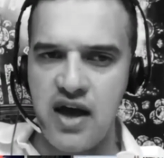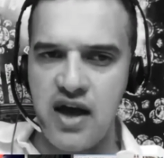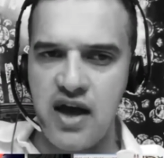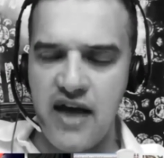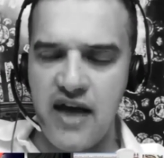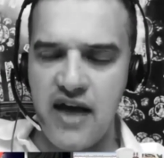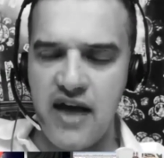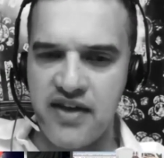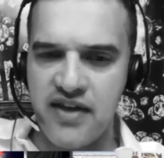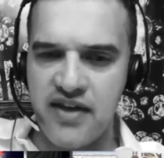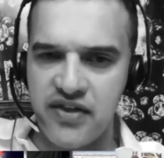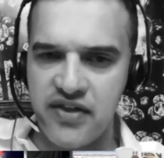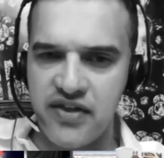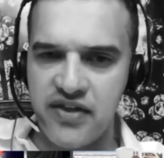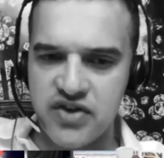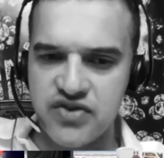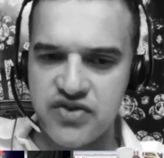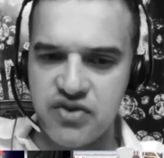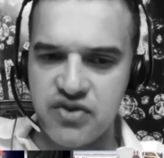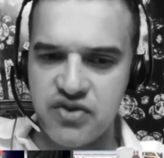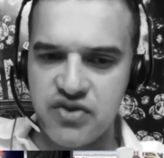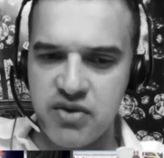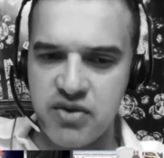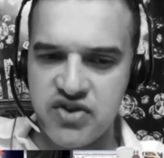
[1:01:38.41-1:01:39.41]
and then there's
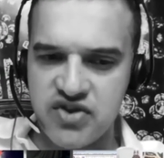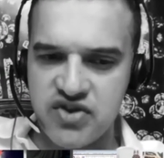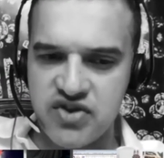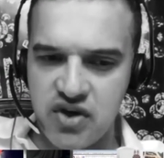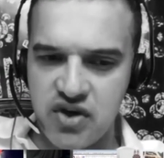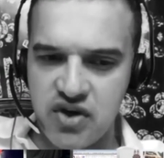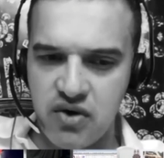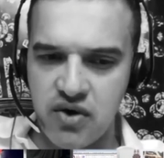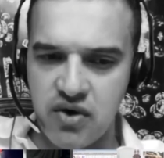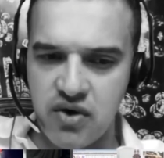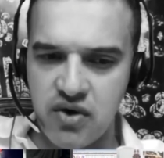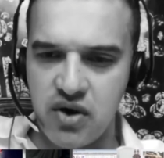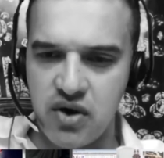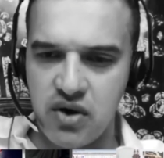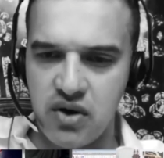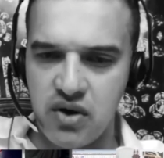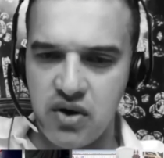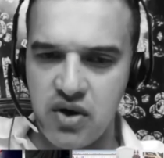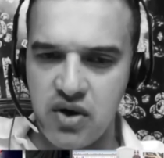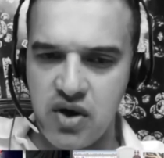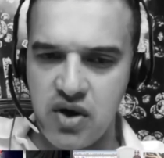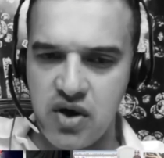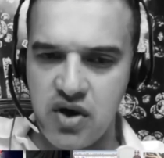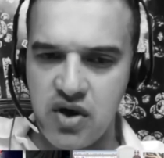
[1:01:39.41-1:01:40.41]
the material
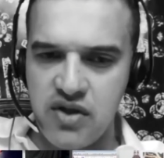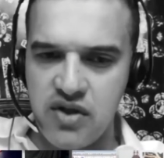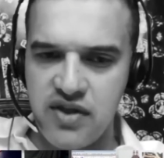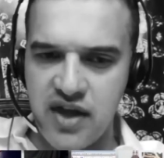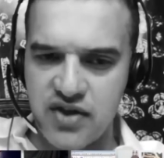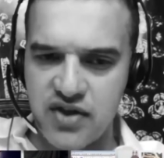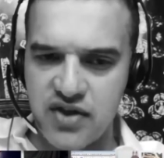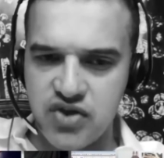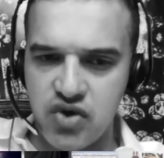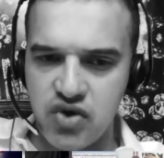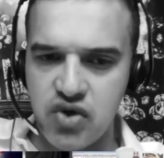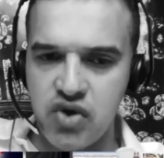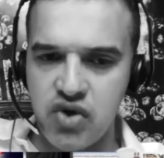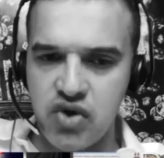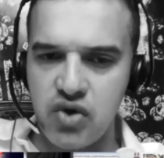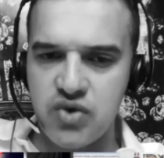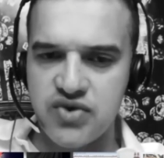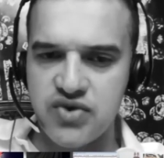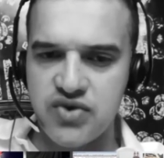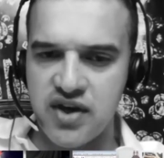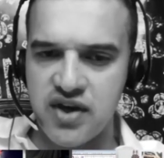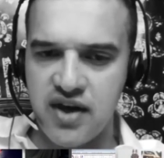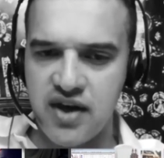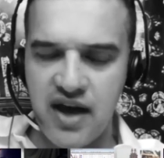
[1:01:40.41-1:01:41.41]
that you're
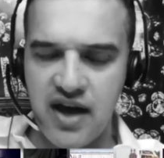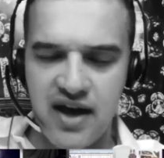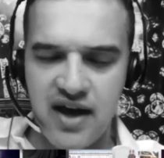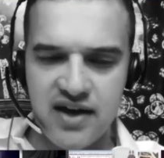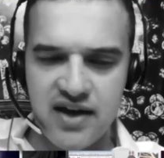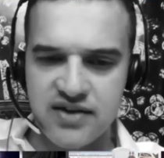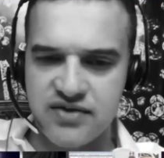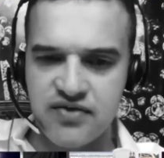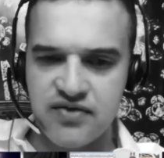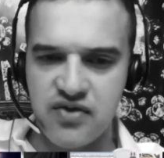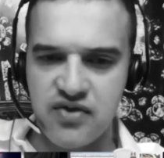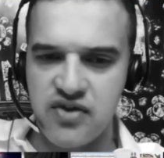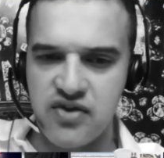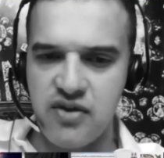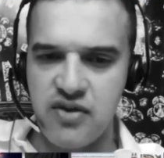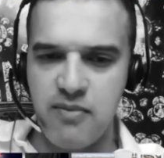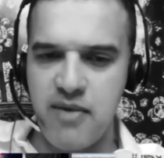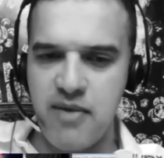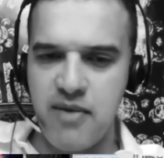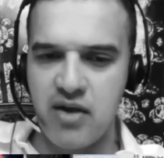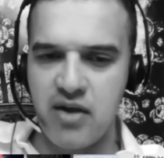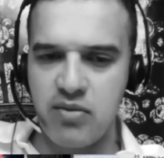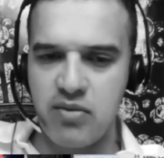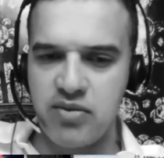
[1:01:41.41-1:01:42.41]
using as for the
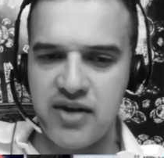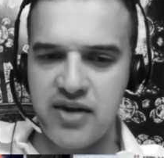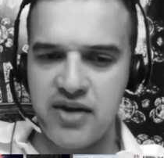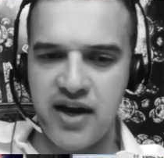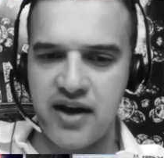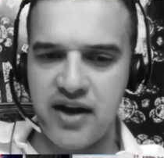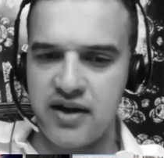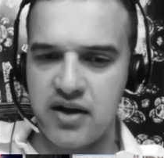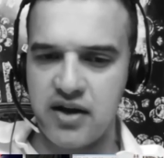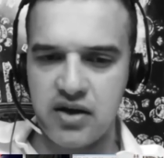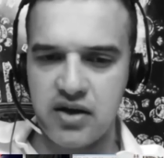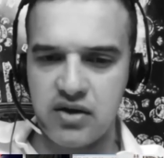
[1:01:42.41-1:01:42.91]
metal plate.